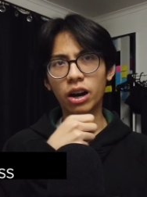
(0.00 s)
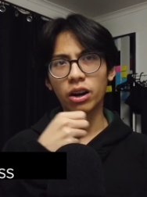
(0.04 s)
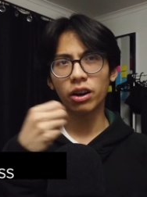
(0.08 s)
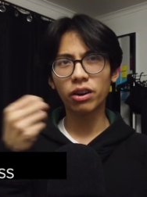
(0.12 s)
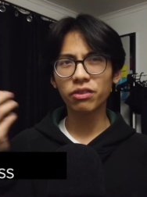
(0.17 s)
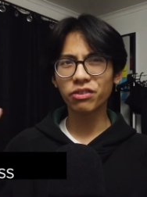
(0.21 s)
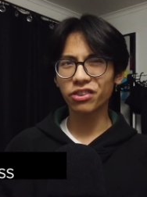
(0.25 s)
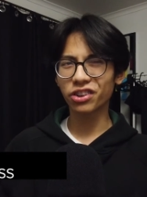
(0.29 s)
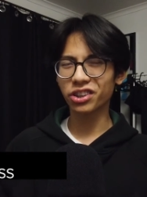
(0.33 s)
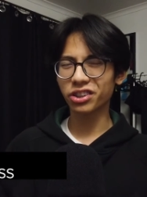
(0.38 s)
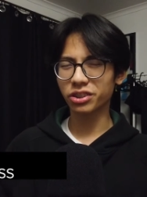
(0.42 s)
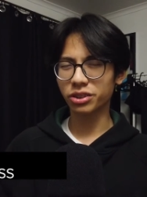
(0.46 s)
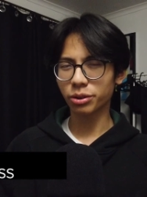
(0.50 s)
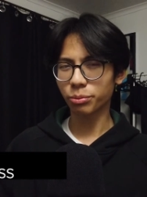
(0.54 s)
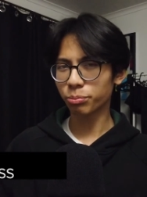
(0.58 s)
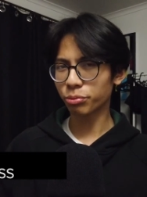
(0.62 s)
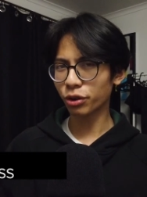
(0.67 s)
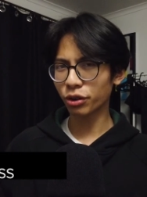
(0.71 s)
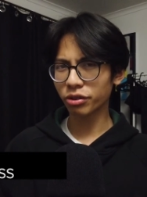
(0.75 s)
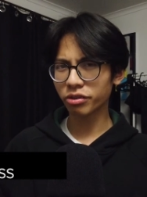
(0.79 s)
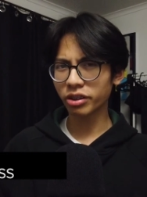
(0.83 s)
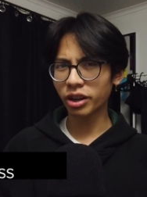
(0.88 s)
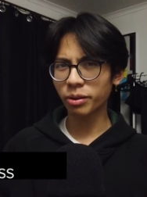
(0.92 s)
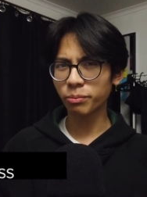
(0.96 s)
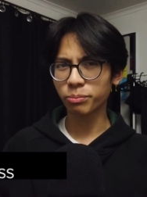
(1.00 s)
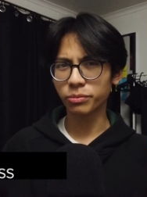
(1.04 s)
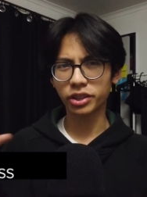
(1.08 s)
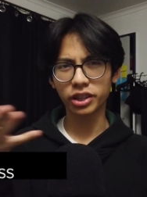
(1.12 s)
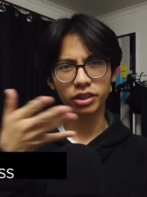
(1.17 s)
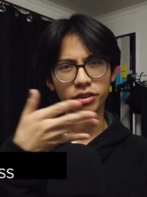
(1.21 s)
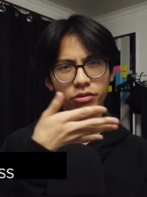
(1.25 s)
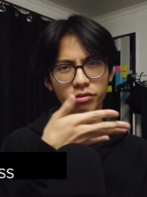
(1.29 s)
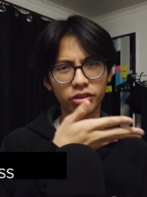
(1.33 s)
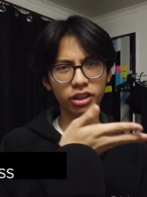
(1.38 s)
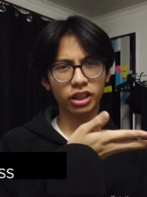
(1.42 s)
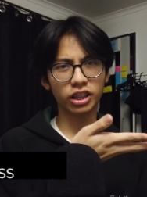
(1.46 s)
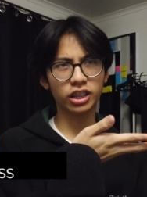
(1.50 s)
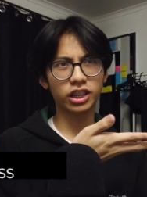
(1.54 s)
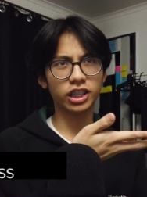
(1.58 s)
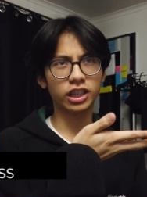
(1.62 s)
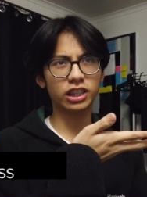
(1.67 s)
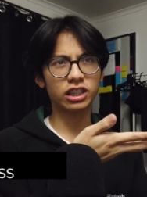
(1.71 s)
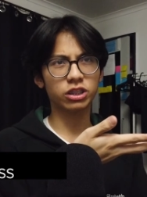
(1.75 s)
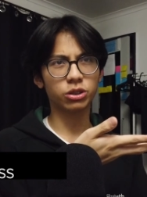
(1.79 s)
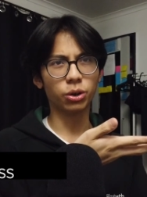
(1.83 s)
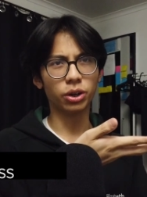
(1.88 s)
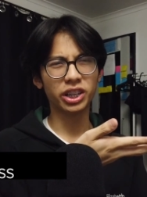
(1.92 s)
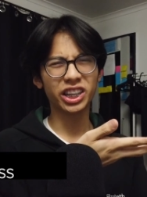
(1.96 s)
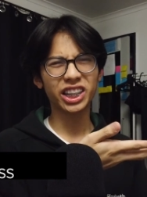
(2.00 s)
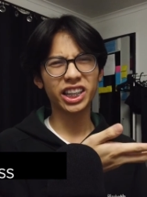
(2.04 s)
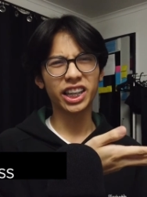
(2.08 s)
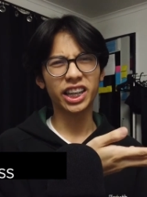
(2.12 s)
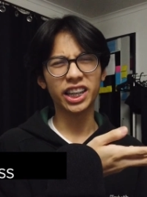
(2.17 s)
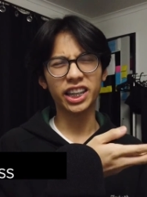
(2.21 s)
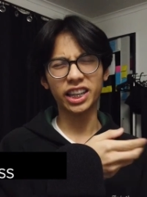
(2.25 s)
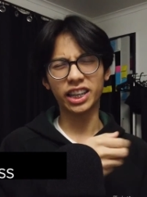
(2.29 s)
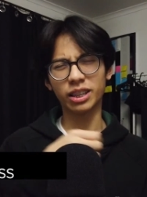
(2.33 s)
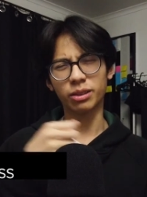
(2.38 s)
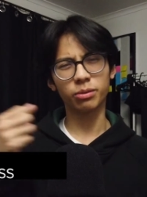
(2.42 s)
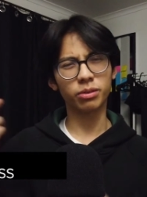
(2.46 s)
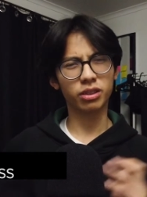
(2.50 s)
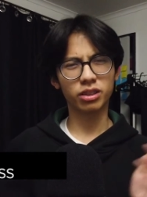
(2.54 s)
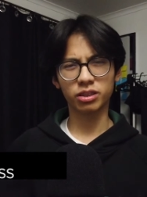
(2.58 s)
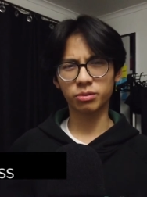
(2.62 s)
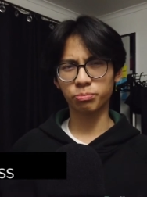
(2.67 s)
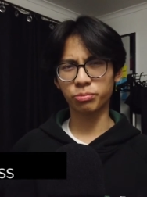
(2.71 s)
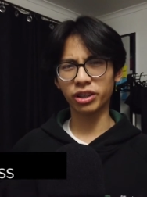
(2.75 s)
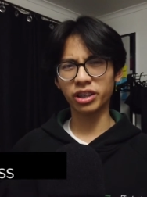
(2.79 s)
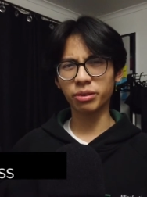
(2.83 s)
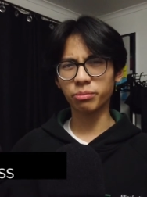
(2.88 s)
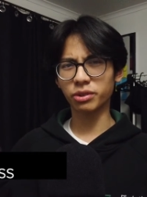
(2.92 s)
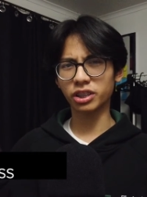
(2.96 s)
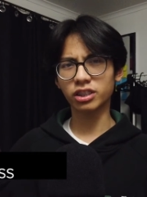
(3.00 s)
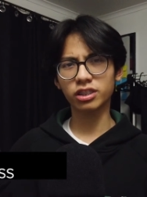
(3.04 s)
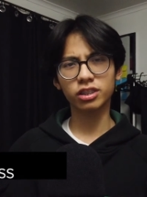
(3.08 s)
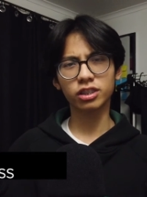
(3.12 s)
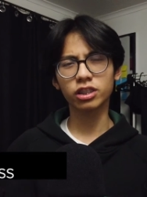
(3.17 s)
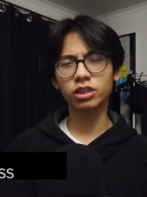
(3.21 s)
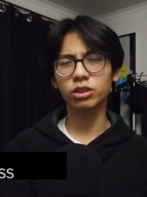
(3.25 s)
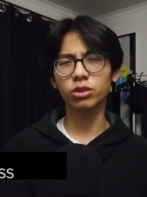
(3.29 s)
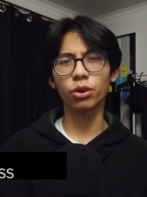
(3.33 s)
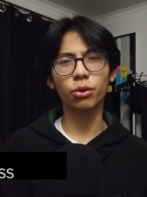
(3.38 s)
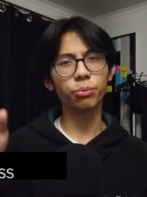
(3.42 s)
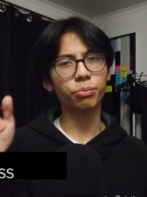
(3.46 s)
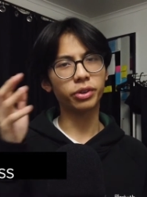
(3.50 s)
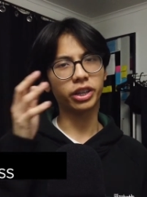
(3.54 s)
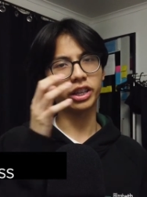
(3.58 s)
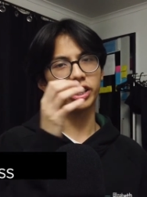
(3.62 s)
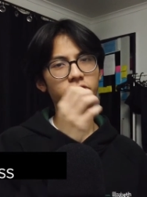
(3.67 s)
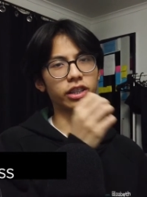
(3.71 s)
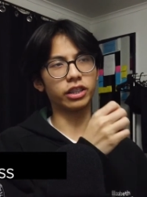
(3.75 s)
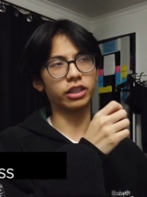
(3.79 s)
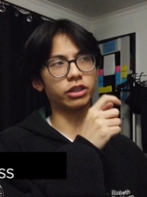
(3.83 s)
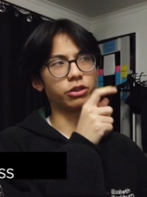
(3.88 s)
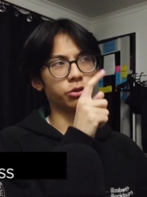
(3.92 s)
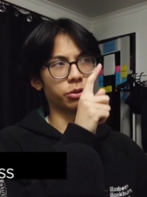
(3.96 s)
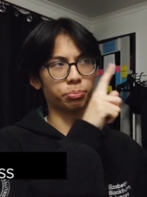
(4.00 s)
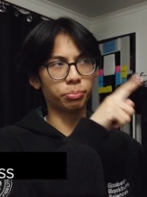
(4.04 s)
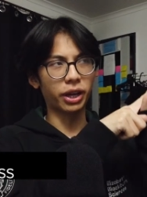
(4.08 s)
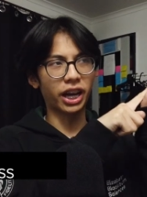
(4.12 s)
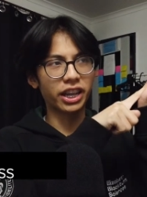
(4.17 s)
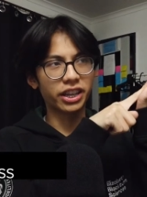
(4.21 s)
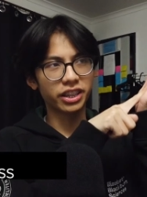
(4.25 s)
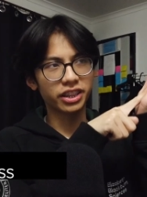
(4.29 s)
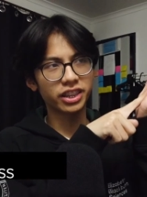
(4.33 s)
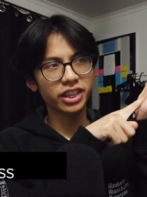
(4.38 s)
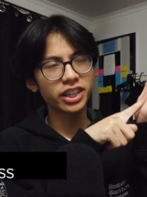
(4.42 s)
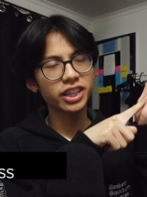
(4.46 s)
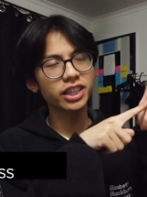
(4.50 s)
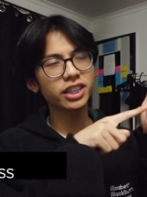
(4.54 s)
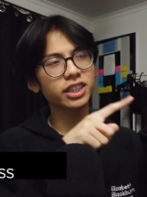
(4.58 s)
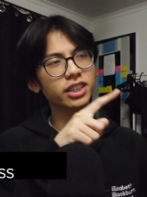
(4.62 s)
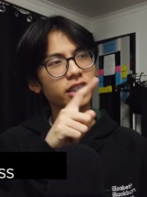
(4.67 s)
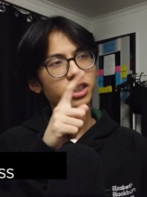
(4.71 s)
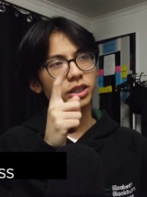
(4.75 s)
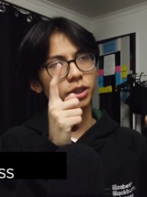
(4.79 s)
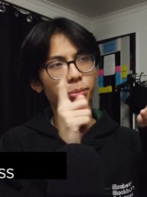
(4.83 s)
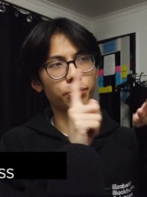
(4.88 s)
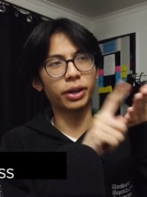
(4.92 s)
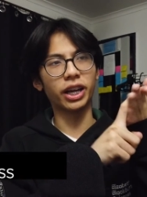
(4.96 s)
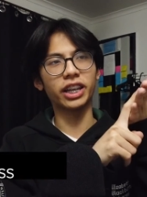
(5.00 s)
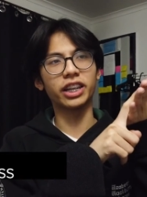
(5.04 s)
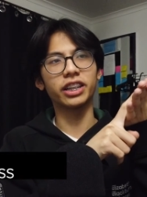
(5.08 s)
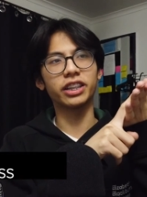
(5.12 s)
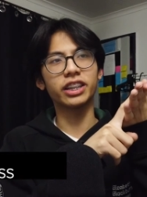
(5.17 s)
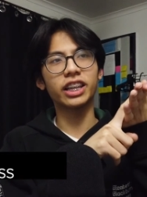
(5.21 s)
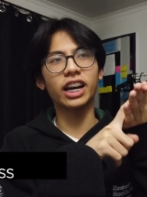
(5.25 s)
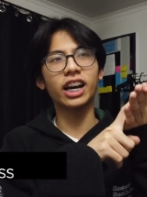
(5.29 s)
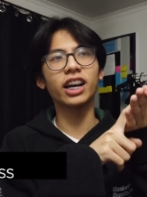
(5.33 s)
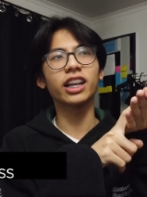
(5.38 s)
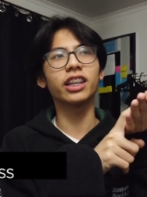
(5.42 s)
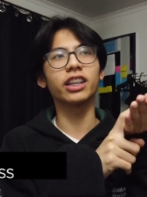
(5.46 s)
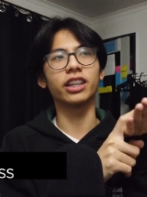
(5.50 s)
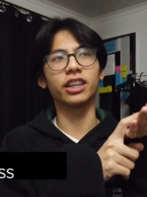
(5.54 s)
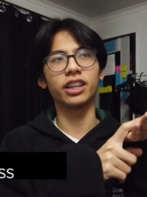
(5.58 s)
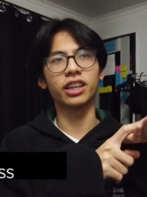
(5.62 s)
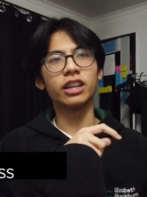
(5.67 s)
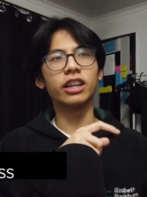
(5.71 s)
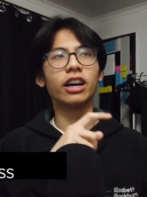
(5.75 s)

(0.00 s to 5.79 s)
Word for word: However, their program didn't really teach content, it pretty much just told me you're bad at this, you're bad at that.